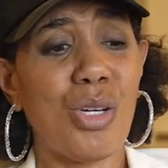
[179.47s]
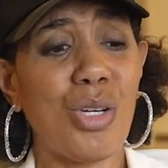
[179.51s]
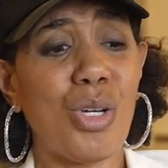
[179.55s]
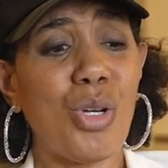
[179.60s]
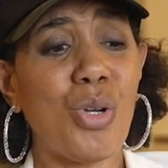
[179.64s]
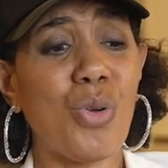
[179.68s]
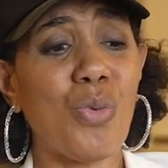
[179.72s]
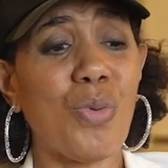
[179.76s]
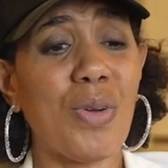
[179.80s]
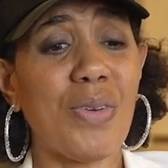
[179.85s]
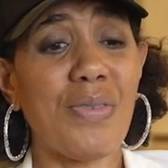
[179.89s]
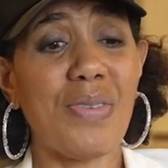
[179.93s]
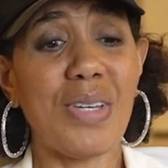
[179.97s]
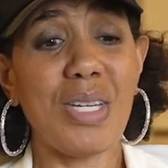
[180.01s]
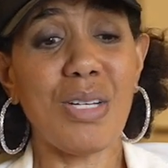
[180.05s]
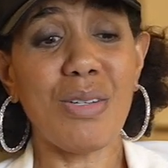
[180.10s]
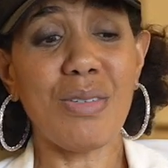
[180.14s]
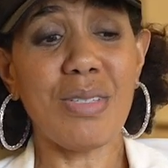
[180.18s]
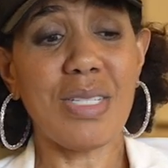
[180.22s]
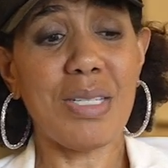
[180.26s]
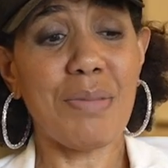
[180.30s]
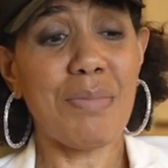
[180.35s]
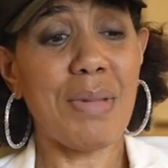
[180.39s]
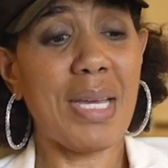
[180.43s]
who
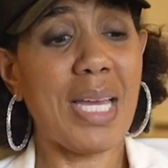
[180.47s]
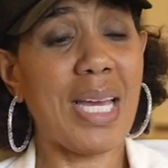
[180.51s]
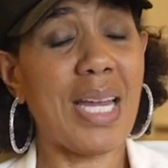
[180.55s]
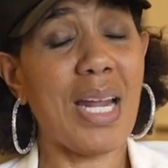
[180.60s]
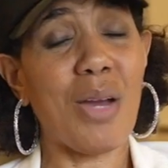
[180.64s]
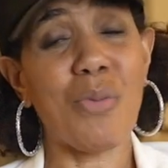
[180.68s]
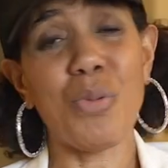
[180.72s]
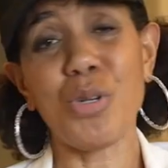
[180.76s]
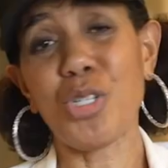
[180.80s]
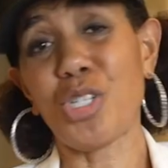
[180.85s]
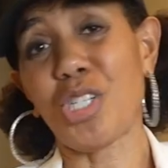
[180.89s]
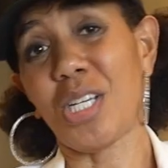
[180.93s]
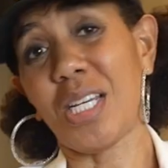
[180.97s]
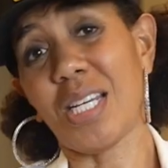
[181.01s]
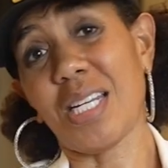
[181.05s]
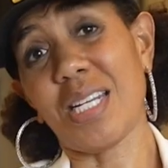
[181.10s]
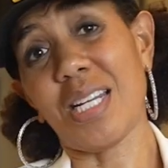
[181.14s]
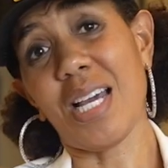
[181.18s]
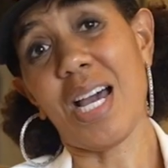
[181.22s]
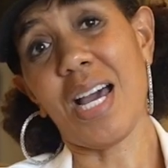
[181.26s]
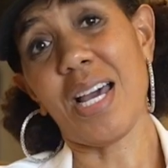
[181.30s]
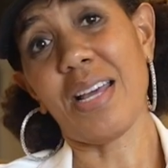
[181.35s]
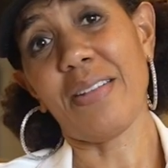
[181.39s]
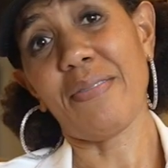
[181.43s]
revealed to me, and I wish she had
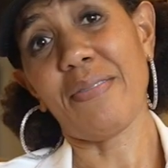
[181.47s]
not,